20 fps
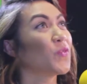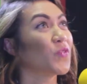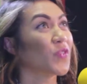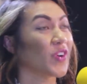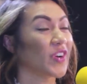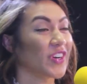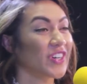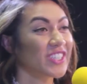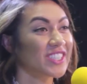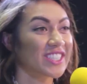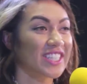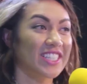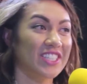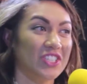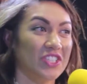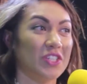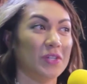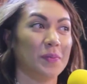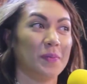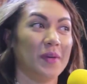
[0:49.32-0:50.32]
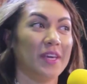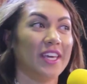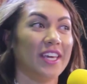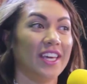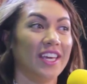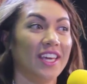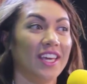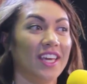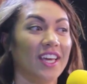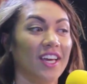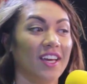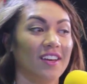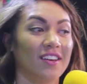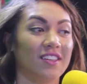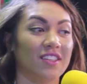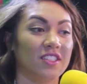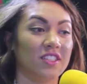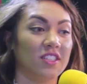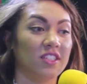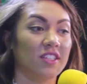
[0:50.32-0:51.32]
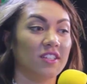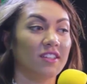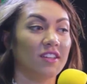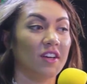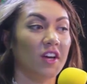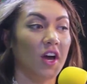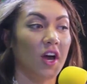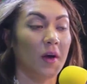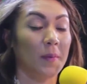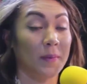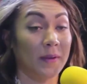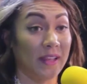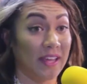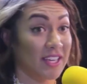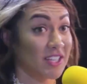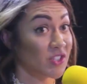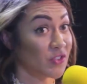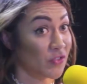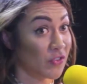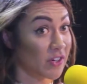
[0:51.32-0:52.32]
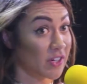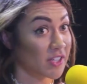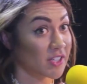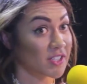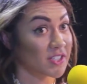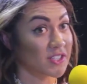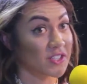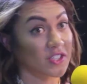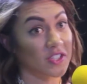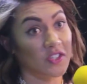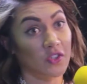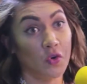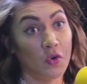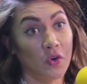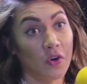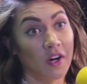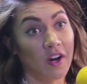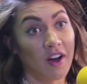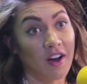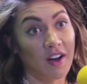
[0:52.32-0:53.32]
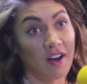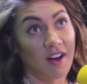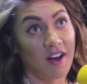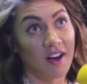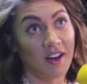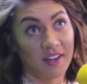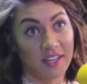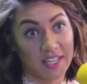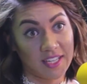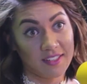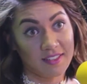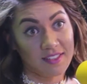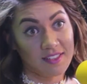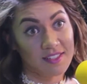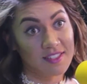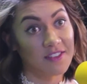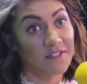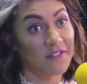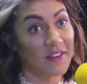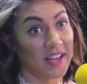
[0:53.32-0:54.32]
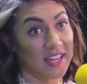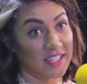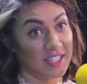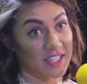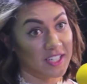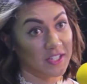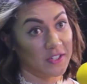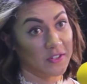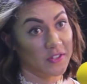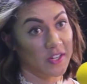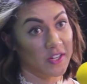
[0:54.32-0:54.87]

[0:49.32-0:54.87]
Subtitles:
First, it should be a place for your audience to find you.